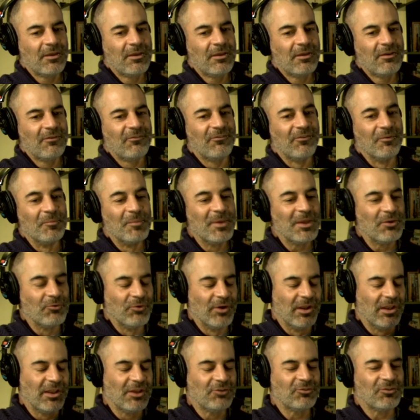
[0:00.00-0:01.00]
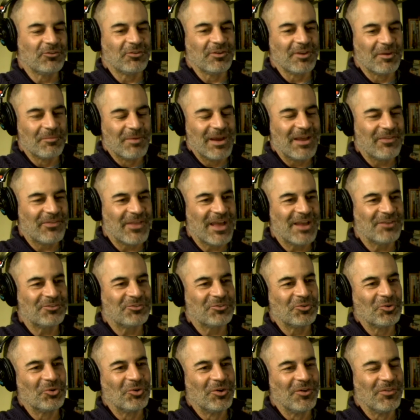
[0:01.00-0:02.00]
for me, really interesting about that
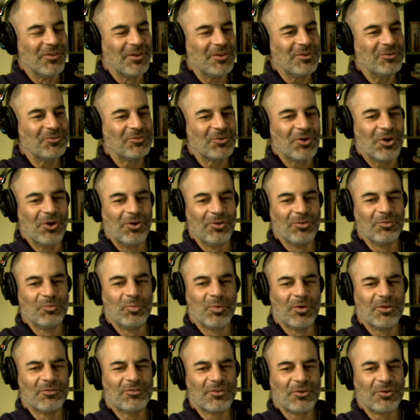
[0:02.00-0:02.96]
story that you told was